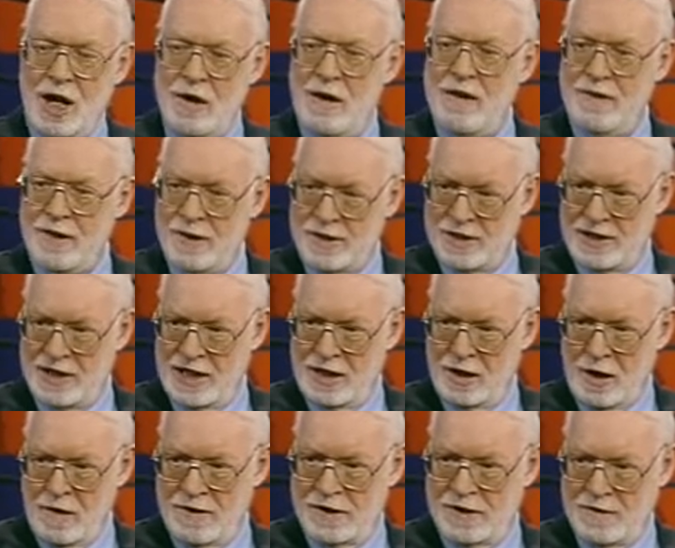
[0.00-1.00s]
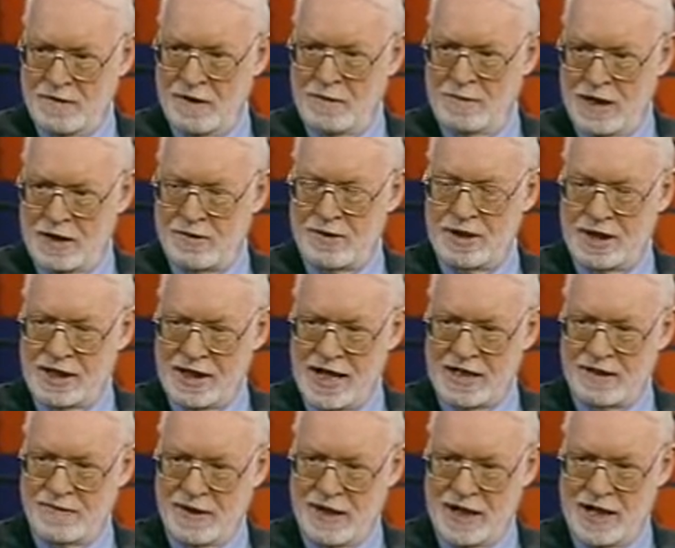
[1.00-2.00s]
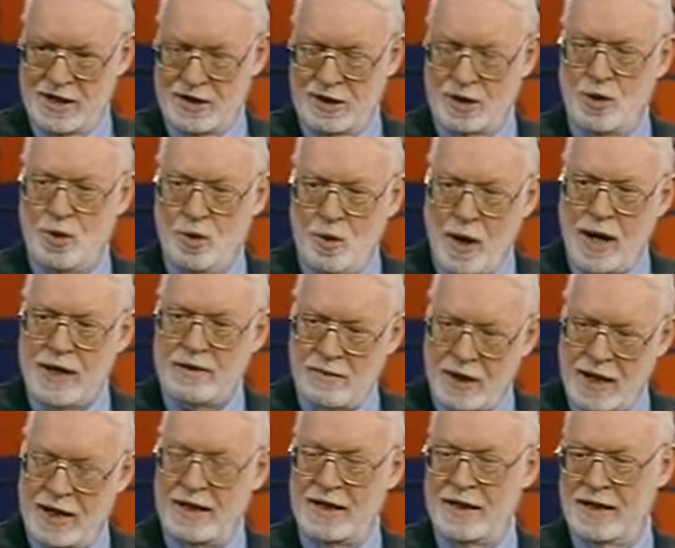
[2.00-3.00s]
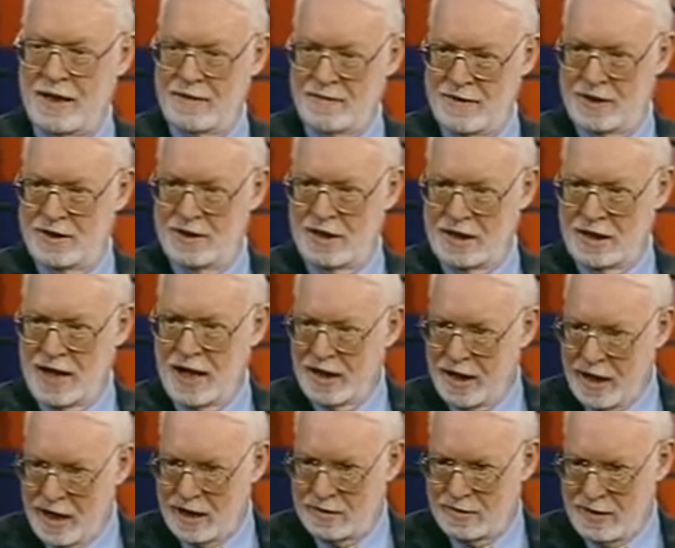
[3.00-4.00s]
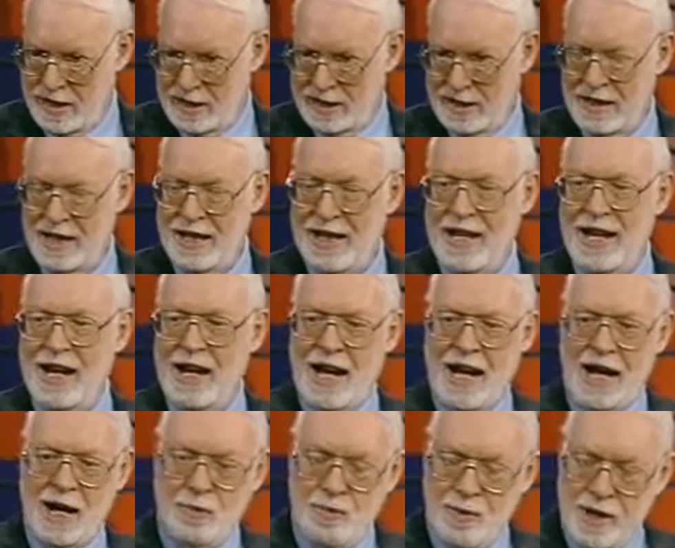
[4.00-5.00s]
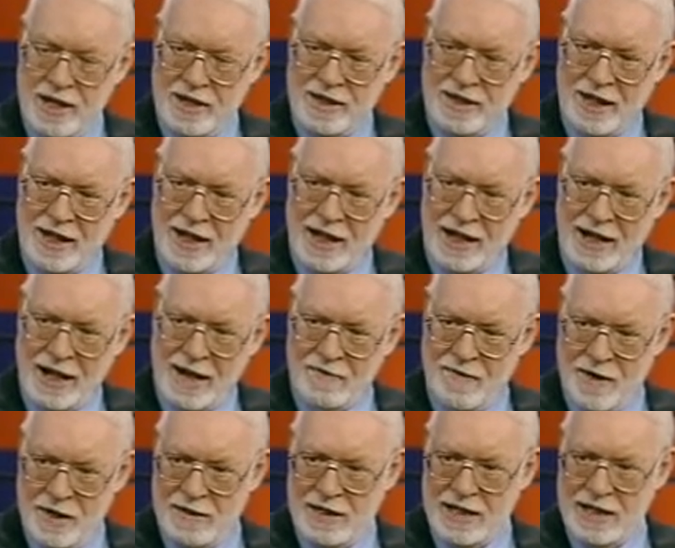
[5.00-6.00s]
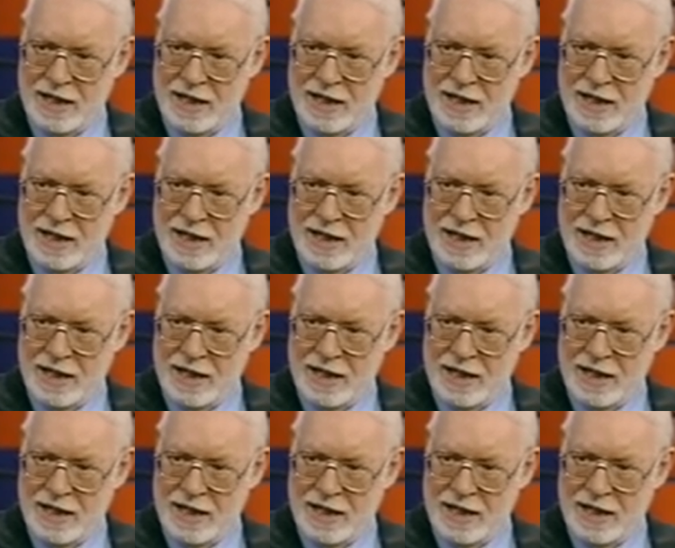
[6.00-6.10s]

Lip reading: OFLC, the Office of Film and Literature Classification, quite rightly gave this an R rating with a very